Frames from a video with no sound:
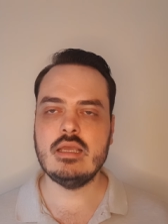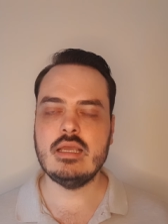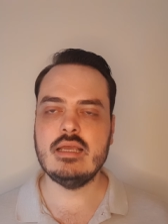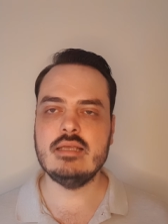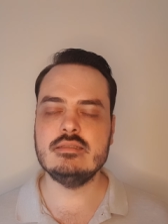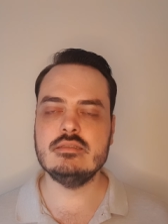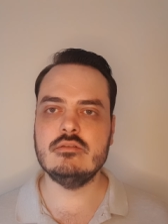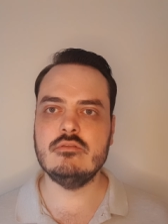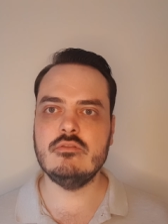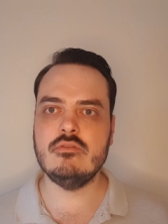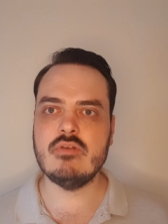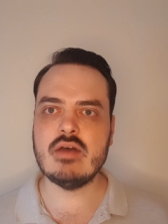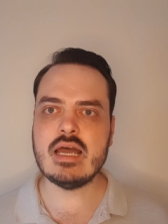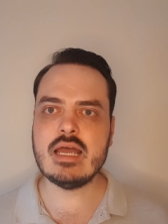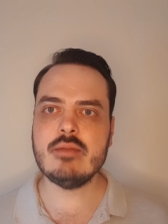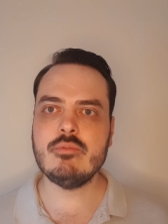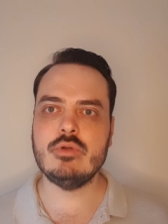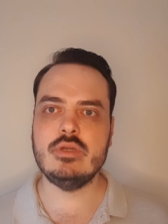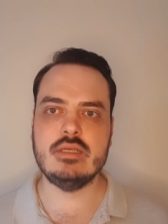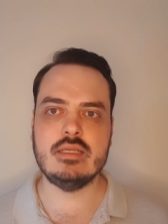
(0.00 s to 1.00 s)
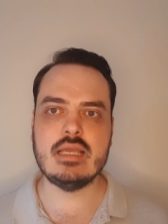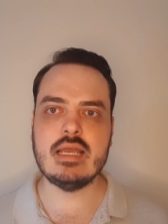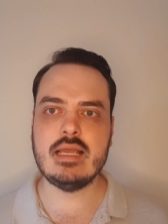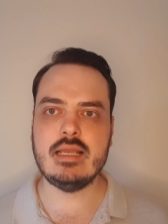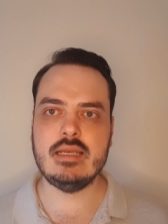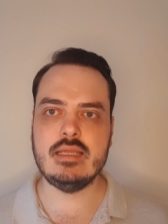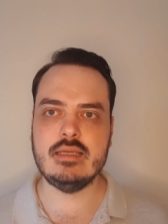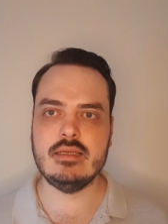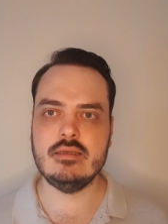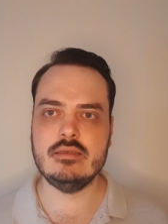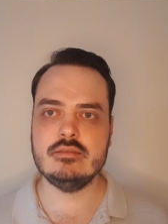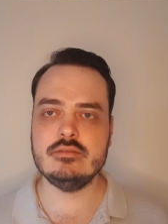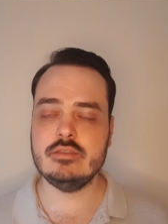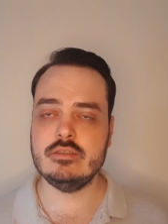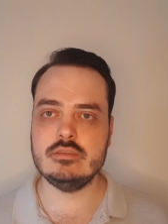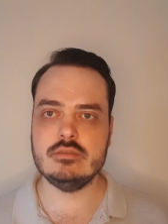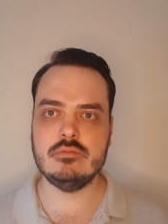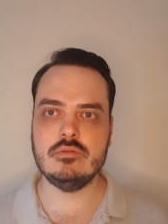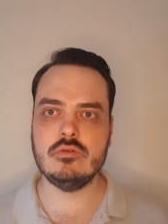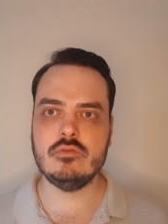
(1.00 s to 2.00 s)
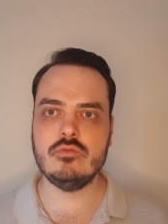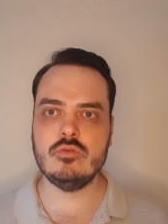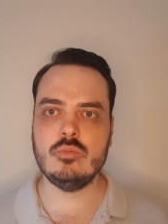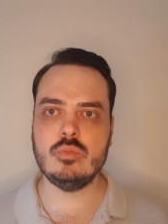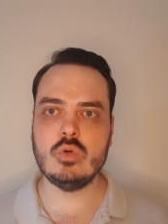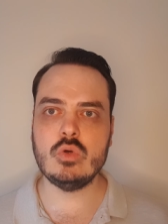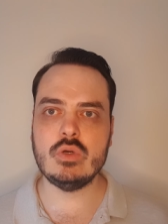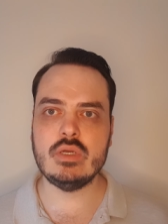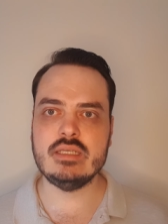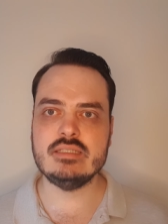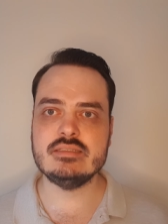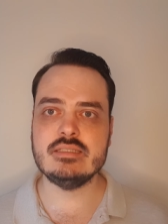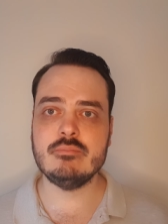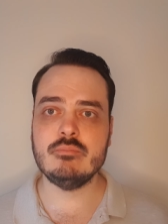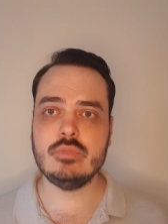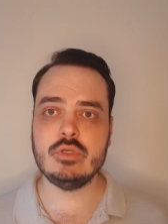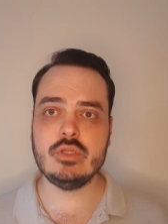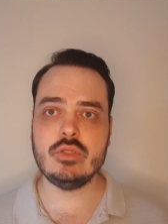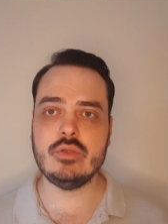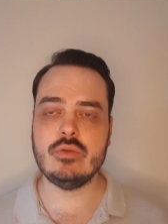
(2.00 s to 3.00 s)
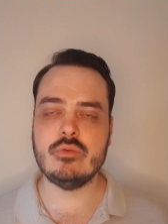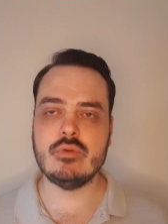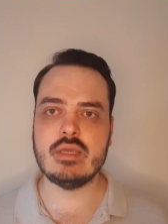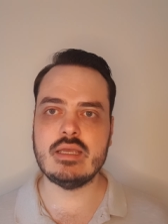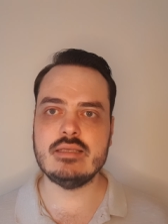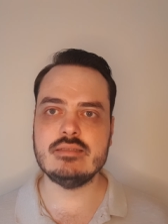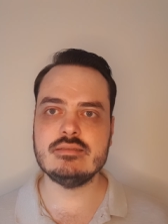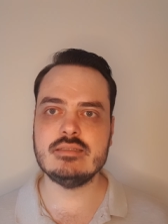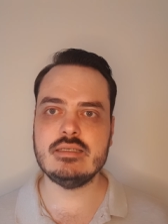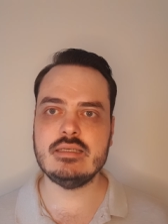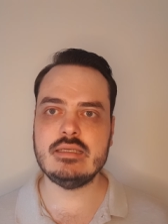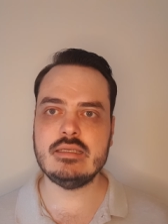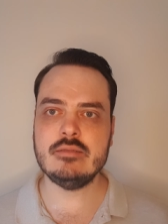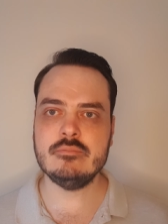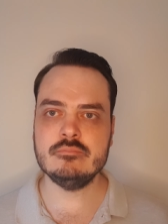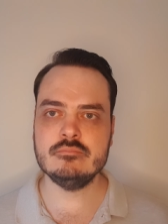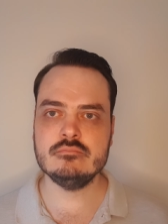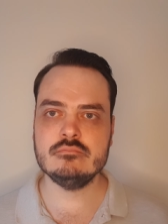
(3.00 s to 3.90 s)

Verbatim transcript: as a vibrant colour suitable for boys and blue as a